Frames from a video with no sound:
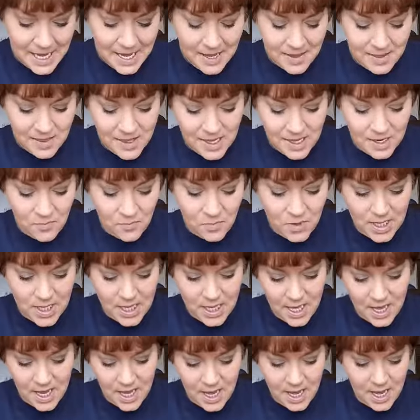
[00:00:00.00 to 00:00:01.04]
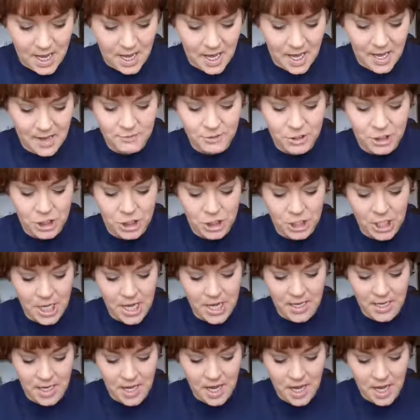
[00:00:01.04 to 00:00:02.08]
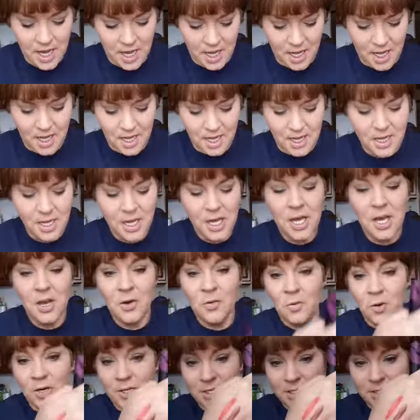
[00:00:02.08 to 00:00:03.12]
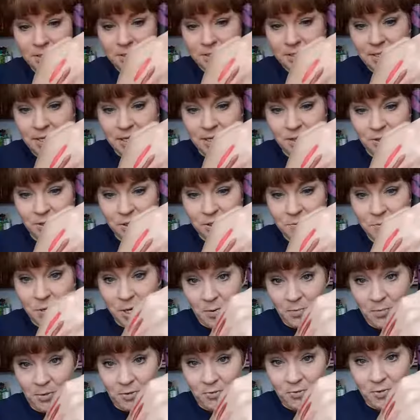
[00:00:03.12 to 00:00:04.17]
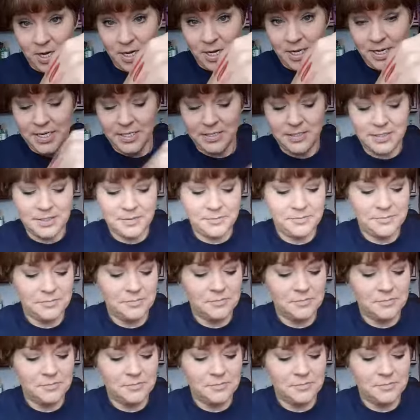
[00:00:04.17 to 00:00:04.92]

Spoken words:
And then we have Jenna, which it looks purple, right?